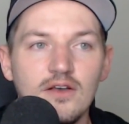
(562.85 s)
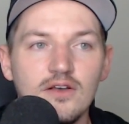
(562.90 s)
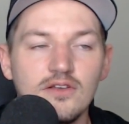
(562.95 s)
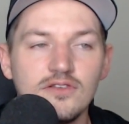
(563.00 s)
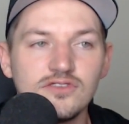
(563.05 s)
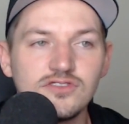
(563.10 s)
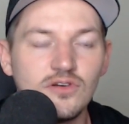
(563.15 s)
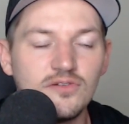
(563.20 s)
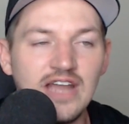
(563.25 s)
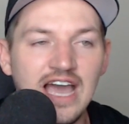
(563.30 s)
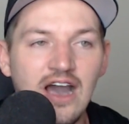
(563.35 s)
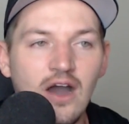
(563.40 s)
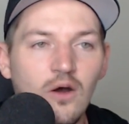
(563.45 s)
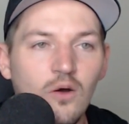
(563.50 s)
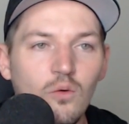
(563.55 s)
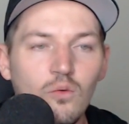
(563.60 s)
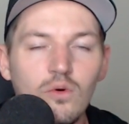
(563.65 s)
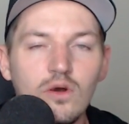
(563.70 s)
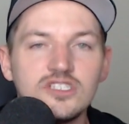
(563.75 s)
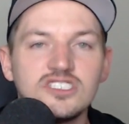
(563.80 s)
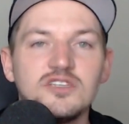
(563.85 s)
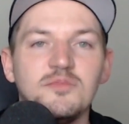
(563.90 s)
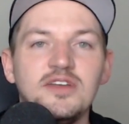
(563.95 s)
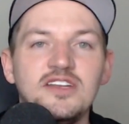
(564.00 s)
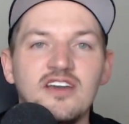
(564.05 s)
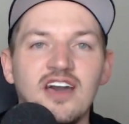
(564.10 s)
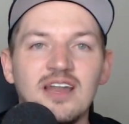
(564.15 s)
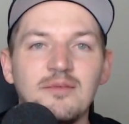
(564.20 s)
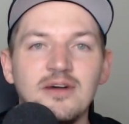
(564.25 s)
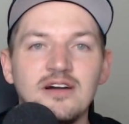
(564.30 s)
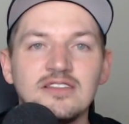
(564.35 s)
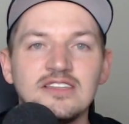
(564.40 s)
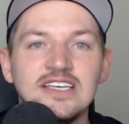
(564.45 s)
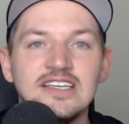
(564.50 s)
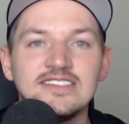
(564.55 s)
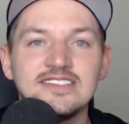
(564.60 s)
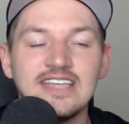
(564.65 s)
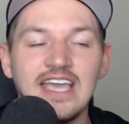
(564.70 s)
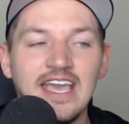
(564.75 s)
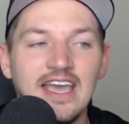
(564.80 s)
So now what should be done about
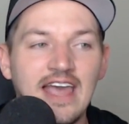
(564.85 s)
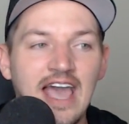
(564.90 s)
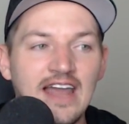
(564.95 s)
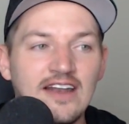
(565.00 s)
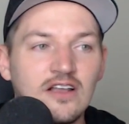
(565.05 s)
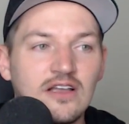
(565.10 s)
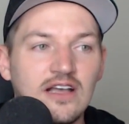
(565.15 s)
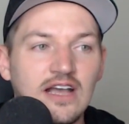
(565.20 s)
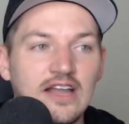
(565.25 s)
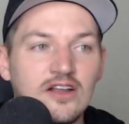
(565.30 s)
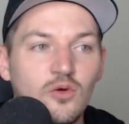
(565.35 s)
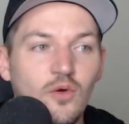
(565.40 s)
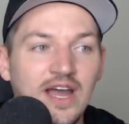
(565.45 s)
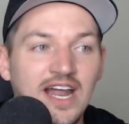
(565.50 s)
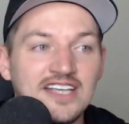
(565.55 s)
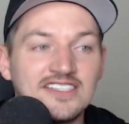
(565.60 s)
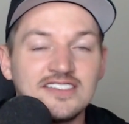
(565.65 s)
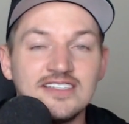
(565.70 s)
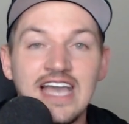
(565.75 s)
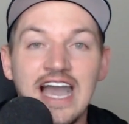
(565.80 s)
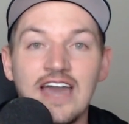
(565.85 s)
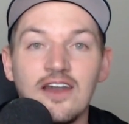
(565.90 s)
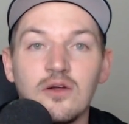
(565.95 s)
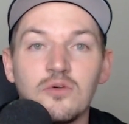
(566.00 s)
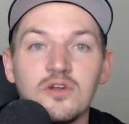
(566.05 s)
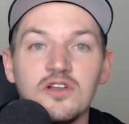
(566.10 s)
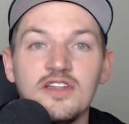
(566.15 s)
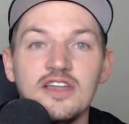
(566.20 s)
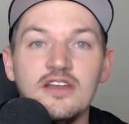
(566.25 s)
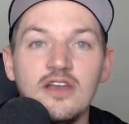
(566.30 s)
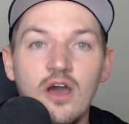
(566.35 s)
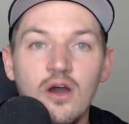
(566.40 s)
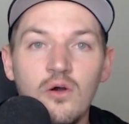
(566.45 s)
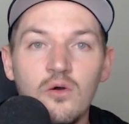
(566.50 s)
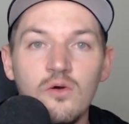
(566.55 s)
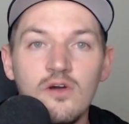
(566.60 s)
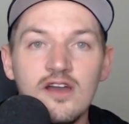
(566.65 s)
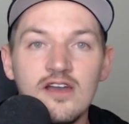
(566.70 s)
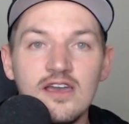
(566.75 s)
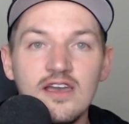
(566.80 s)
this? And, and, and quite honestly, I don't really
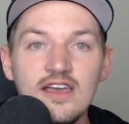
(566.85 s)
know.